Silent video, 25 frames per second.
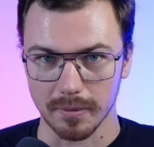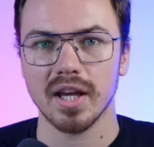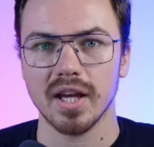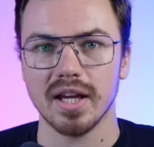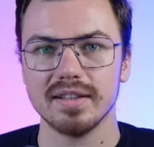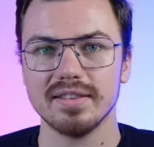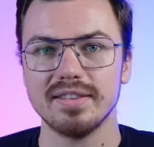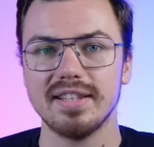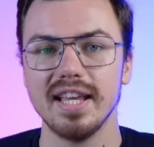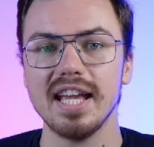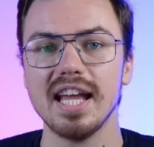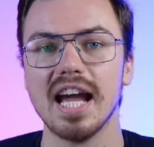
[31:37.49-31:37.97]

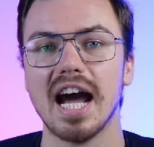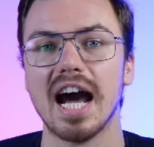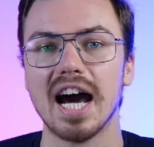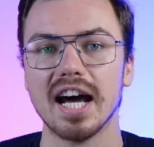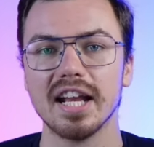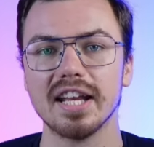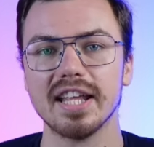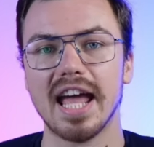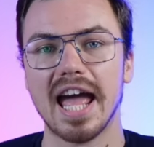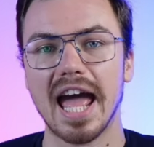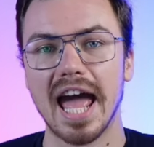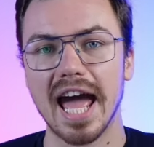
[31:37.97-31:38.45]
They are
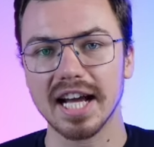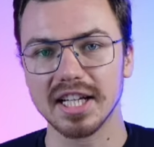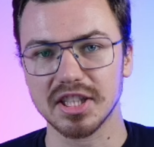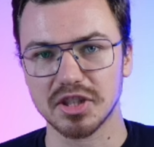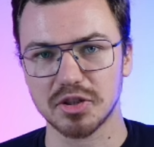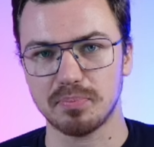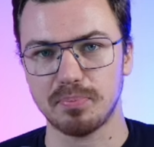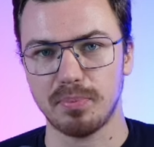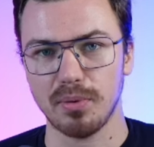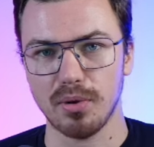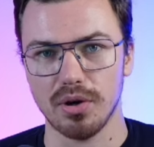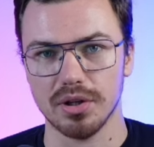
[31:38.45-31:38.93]
the
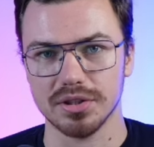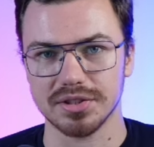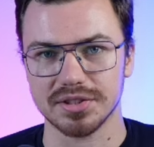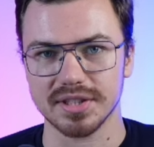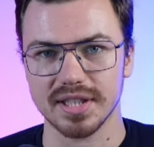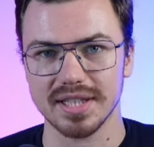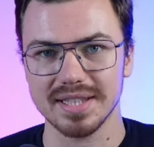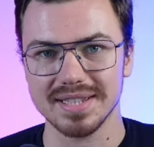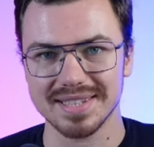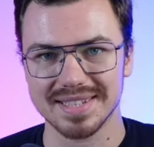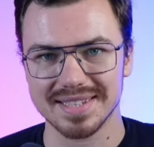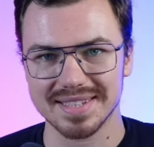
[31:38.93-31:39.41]
experts
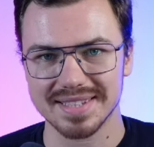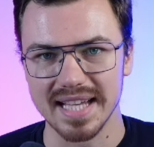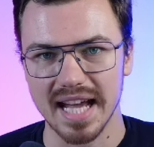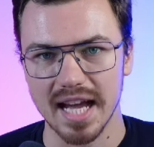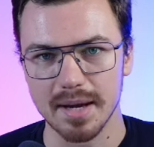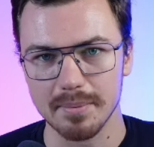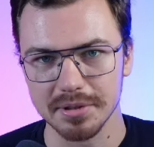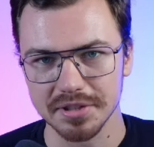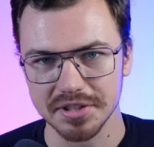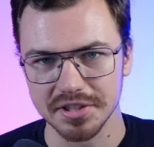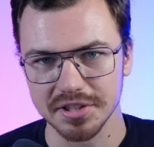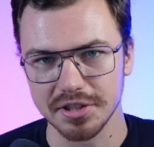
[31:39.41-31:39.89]
in
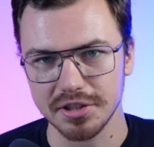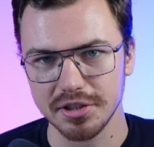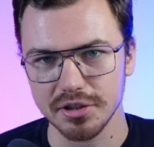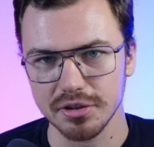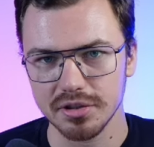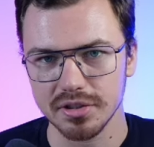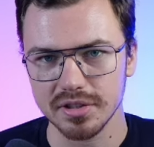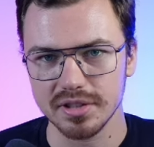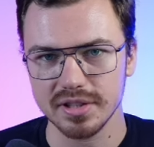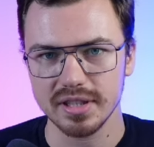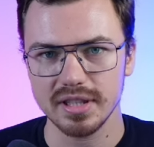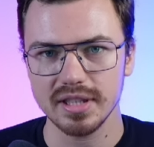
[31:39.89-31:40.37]

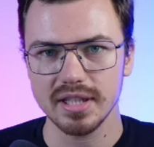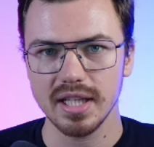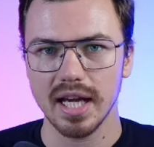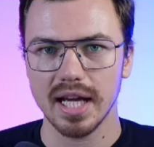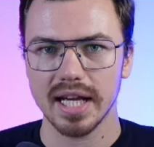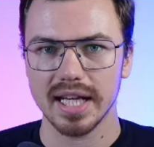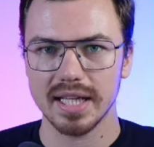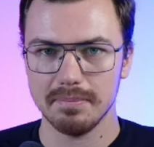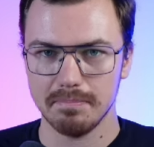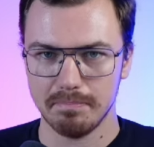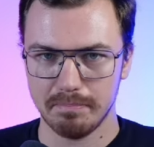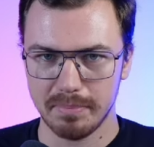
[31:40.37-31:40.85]
cybersecurity,
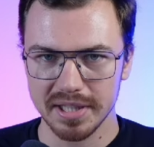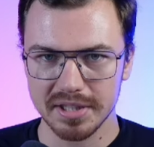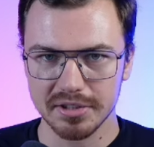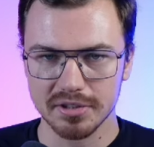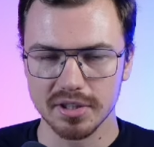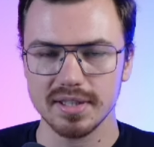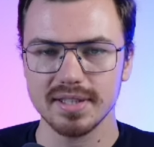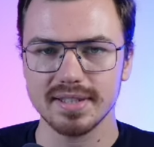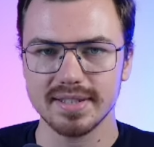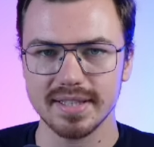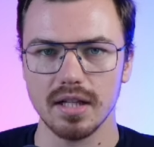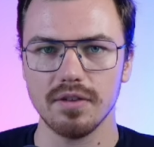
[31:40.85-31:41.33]
in Bitcoin
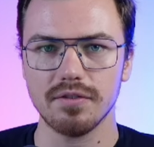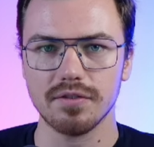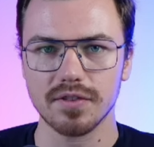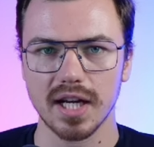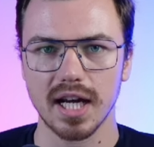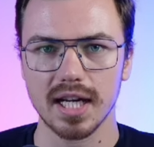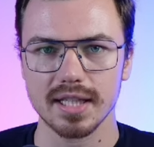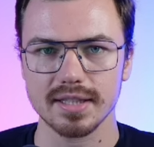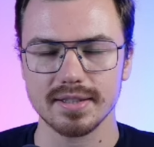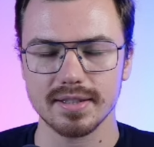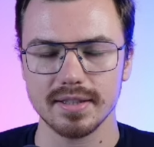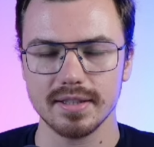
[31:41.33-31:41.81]
self
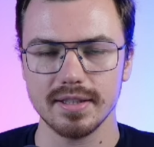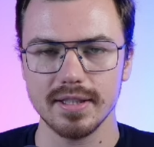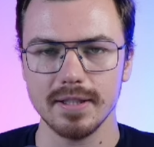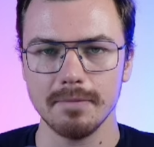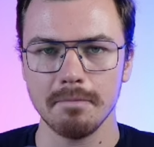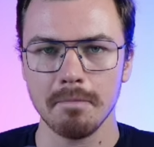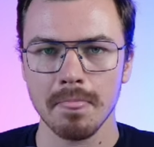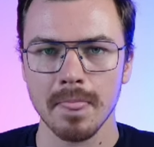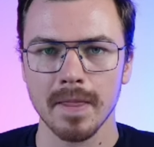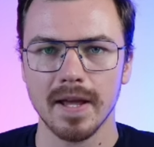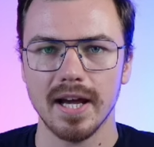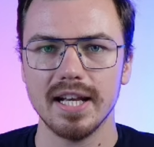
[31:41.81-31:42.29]
custody,
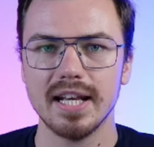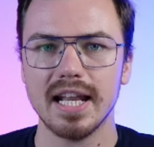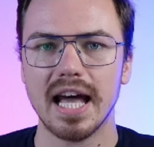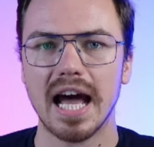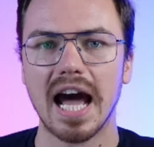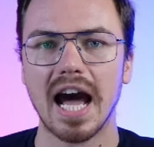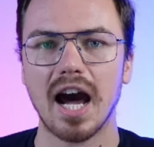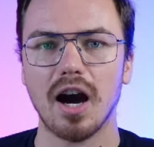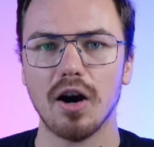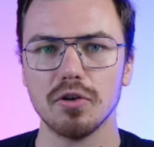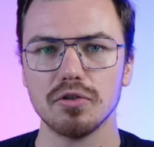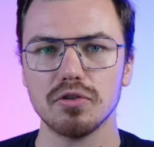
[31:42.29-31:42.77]
and
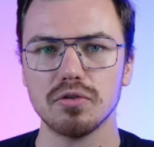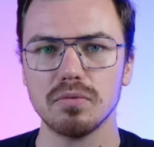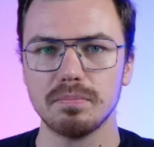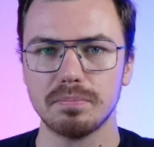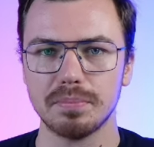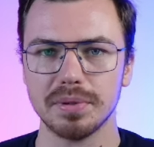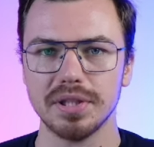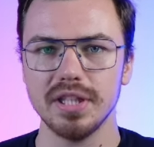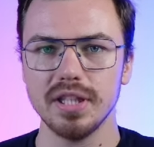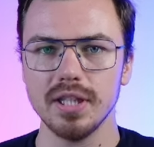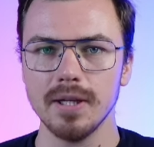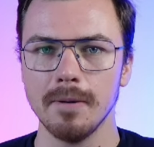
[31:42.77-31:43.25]
how to
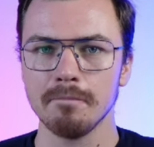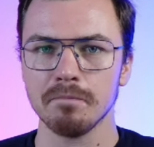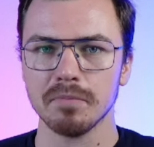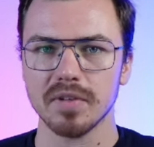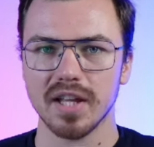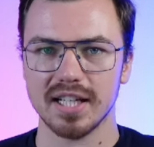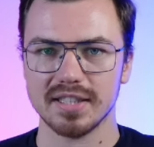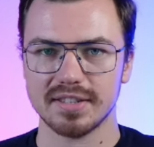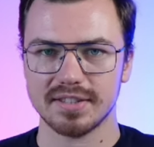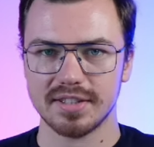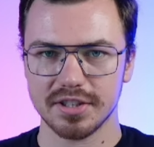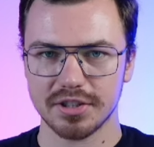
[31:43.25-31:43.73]
be a
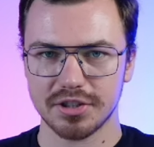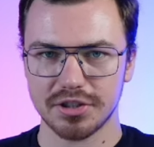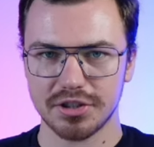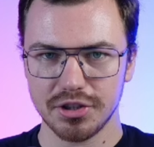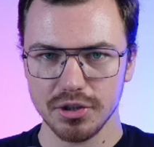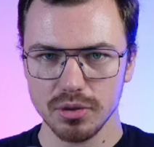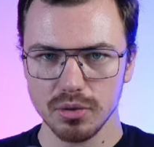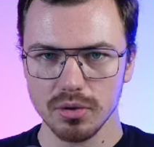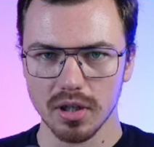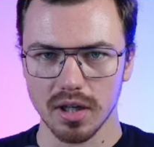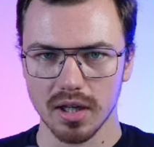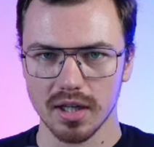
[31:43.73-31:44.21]

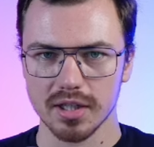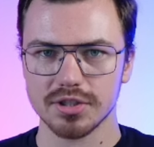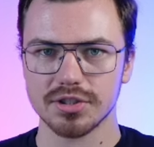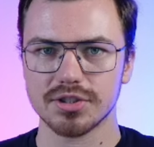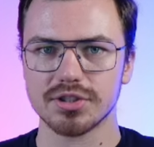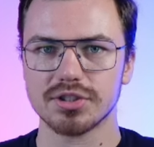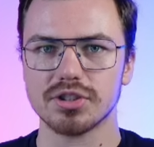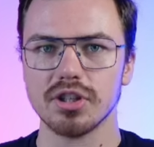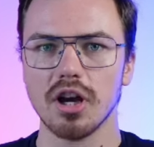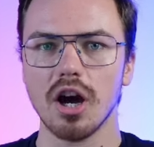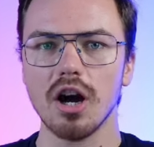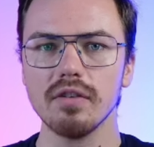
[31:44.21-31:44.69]
secure,
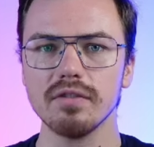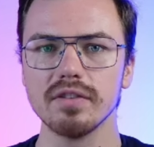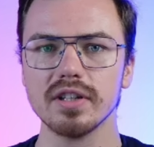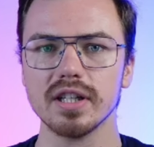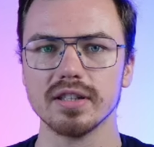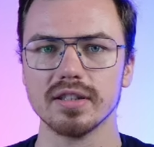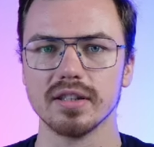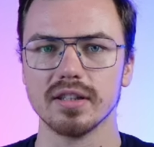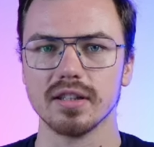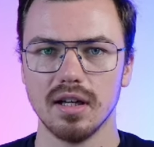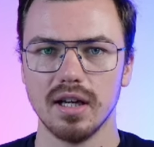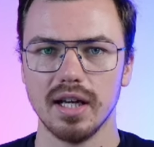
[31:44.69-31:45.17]
sovereign
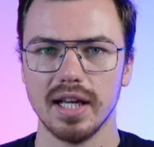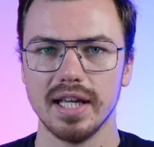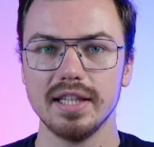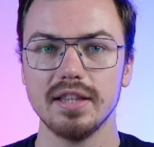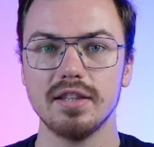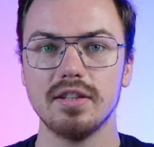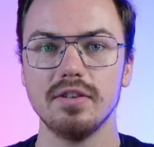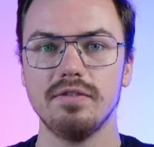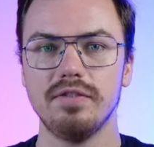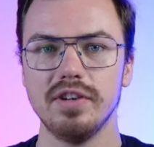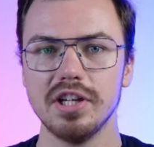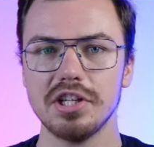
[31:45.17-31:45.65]

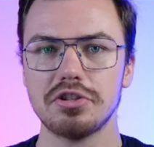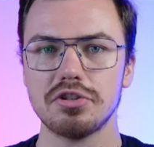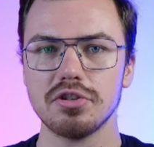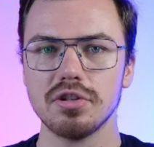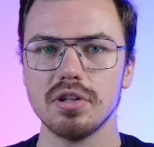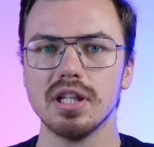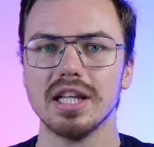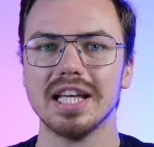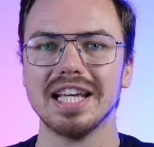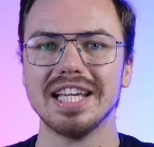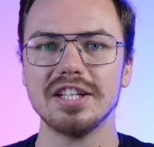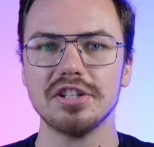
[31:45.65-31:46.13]
individual
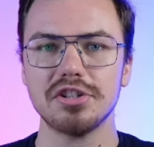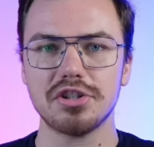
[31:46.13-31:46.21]
in